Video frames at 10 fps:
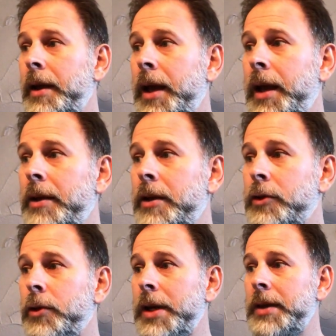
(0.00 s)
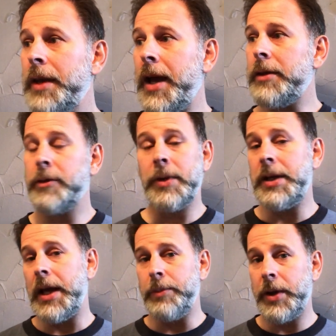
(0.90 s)
And during that
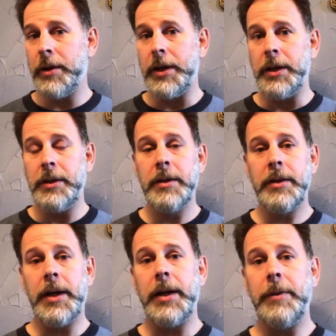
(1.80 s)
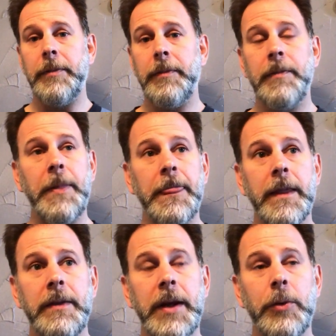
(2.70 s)
three-day period, um,
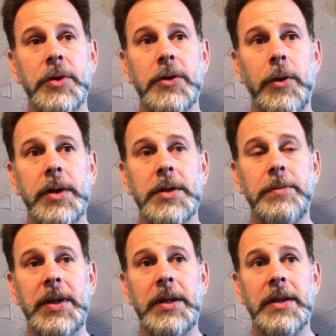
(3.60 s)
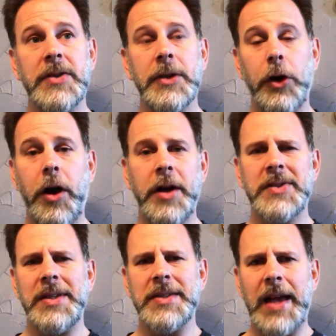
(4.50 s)
there was going to be this
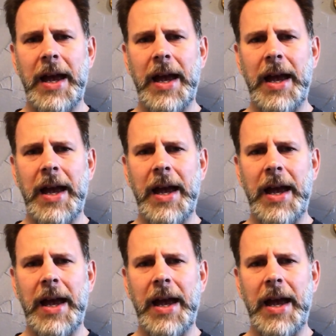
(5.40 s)
loss, this